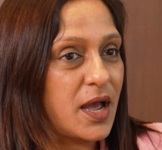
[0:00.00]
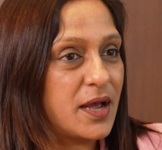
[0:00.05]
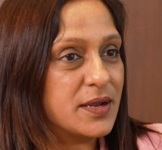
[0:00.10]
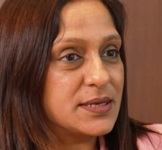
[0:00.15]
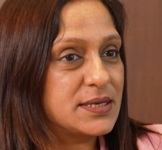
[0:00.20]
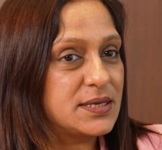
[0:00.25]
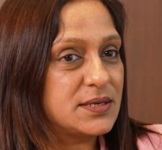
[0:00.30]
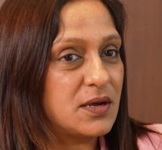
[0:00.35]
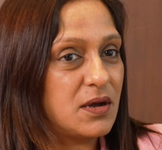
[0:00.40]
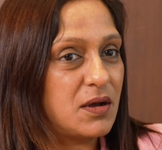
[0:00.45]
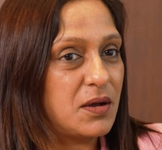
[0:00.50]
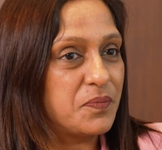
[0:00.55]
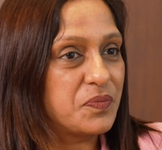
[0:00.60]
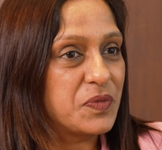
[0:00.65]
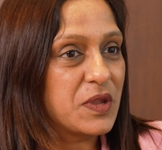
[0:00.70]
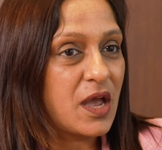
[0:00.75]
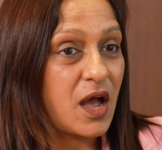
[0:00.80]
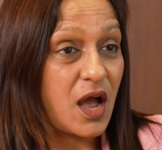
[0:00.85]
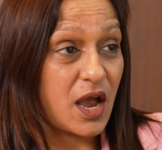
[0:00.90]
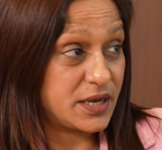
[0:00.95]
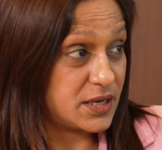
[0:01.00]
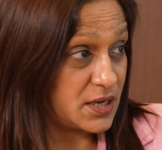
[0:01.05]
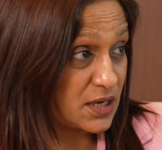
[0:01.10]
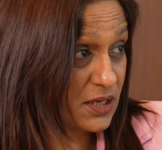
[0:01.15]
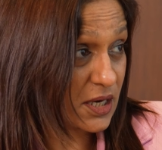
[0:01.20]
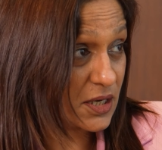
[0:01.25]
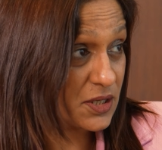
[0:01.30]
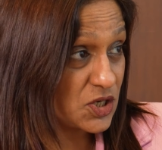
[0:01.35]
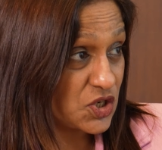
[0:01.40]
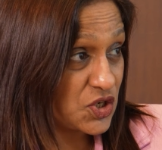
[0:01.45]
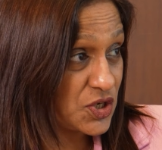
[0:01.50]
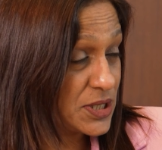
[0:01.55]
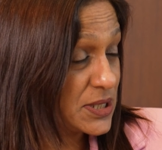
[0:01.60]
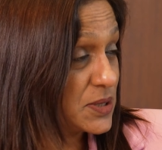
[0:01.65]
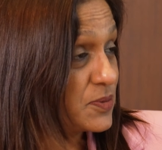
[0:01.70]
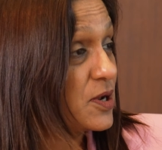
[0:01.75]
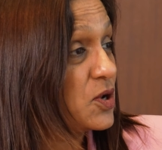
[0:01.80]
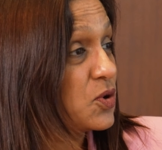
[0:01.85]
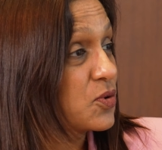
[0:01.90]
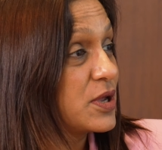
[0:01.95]
at ideal conditions.
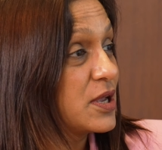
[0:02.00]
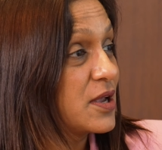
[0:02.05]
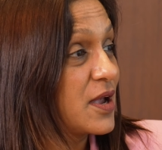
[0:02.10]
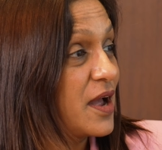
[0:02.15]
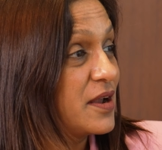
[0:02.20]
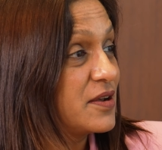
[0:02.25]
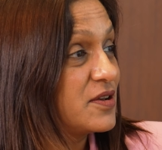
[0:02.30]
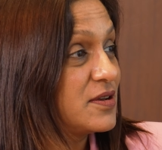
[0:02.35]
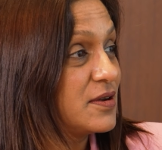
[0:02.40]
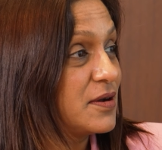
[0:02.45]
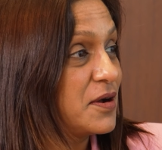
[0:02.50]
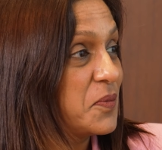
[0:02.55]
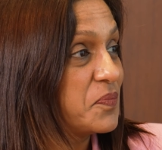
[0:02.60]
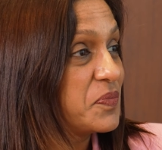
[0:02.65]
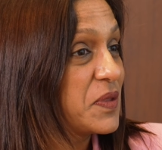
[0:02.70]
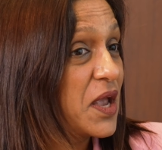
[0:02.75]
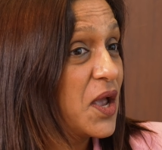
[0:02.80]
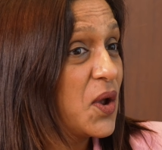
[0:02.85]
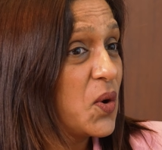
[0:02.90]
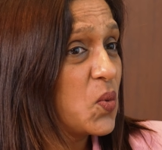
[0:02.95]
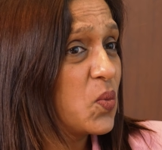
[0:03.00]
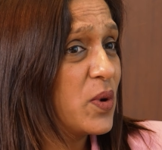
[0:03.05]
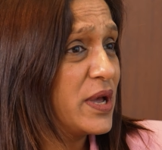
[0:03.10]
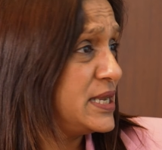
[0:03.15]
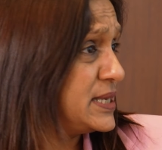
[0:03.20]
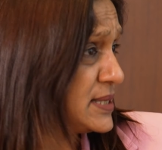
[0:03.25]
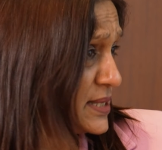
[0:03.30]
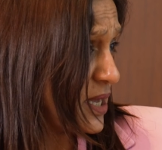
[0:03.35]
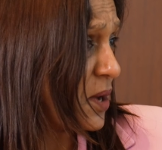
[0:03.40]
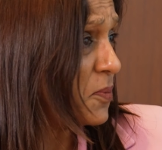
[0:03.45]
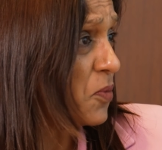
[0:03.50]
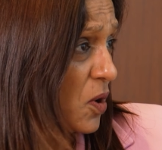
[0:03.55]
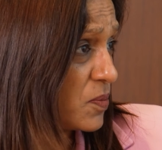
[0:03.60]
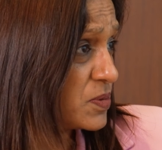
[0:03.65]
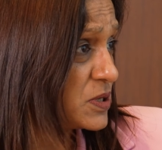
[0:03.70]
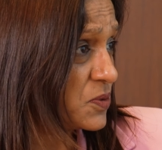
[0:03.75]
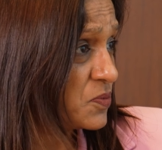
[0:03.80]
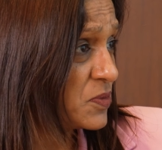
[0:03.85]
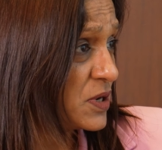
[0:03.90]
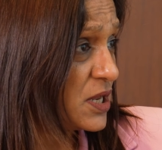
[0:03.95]
We're looking at very
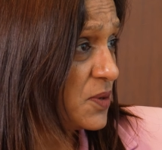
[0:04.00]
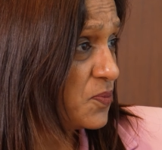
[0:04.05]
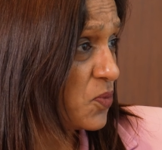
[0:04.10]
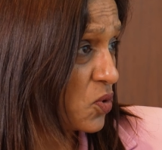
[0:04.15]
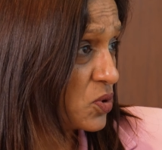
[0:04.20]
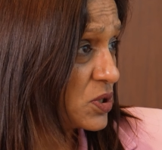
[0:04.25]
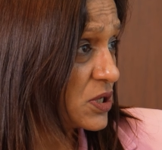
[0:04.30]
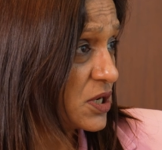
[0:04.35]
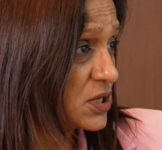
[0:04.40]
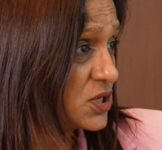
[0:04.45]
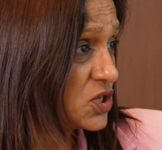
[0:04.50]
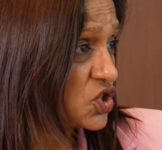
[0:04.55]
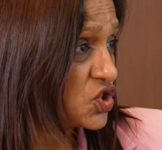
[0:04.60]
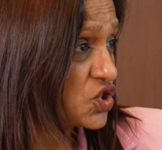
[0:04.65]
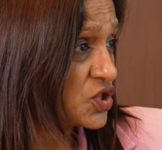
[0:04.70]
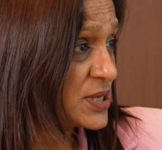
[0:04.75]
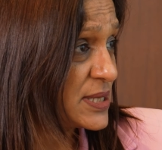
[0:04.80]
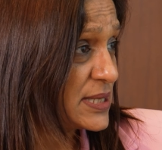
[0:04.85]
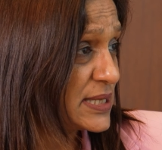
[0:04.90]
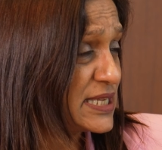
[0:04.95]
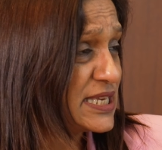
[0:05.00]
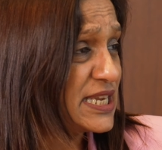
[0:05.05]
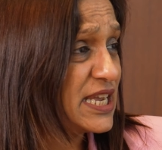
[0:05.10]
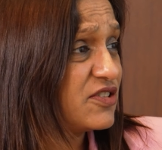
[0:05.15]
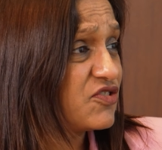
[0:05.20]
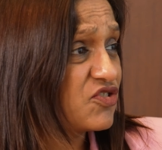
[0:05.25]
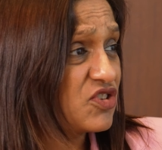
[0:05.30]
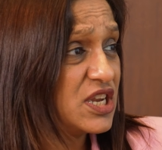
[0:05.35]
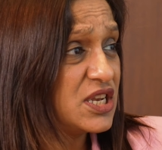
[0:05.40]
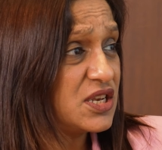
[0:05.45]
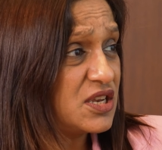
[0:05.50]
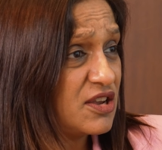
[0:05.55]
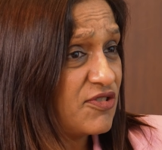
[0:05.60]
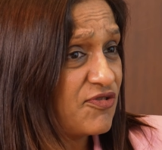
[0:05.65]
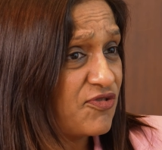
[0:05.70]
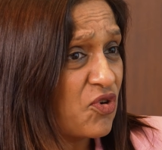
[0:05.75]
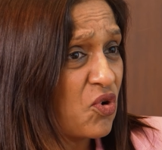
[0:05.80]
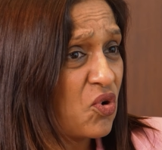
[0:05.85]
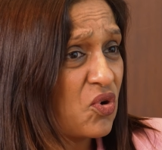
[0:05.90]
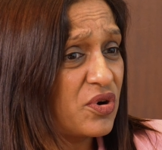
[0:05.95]
suboptimal bone conditions, D3,
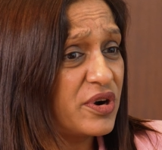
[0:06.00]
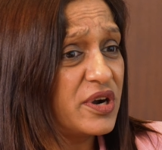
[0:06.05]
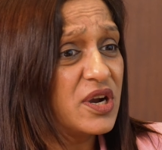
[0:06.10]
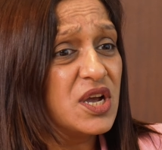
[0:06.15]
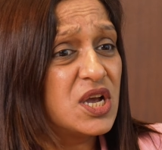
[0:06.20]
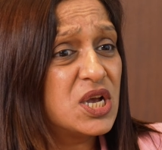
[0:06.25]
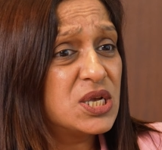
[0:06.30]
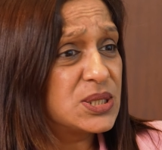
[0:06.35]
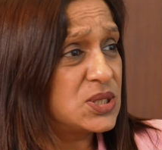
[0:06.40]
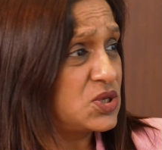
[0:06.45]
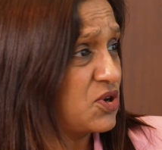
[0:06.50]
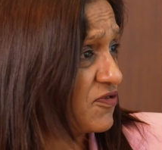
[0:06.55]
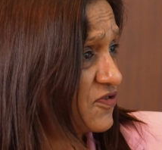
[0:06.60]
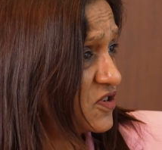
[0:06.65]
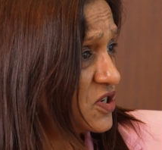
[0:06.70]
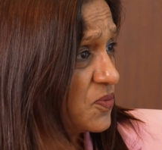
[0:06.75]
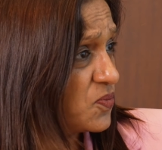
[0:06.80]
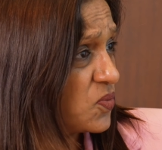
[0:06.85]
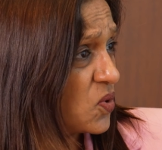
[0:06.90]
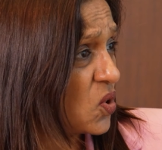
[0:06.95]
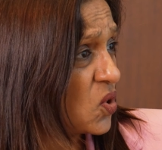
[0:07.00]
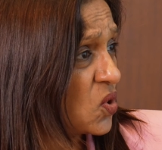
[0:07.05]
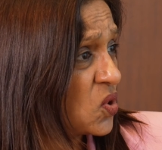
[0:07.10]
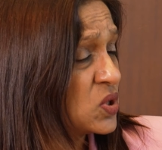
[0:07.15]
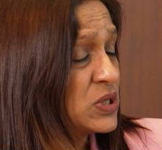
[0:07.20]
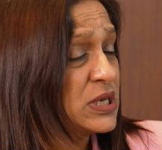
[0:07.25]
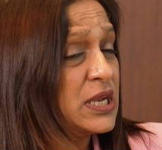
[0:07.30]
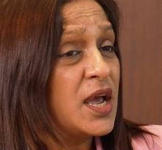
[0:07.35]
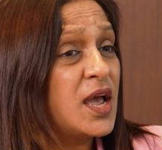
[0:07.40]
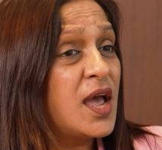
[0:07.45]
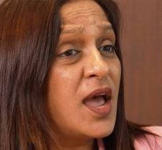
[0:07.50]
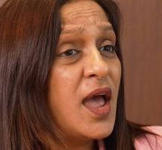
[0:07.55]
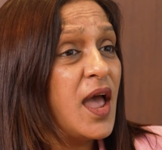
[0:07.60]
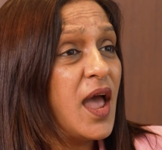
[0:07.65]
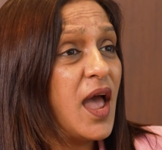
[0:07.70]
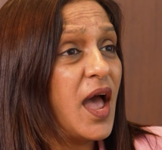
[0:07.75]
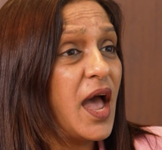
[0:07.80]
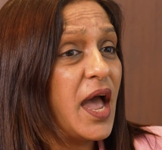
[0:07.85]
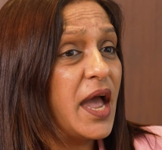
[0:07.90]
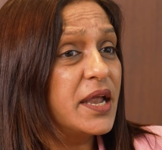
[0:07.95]
D4, softer bone.
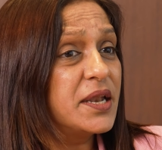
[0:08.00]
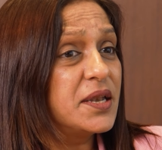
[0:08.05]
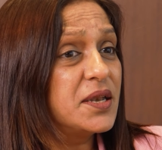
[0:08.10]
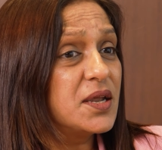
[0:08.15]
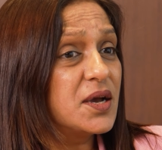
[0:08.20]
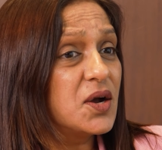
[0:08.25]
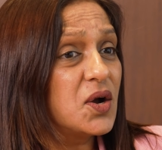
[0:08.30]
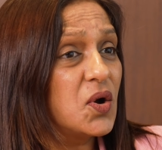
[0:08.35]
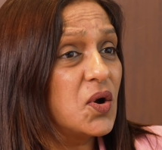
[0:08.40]
And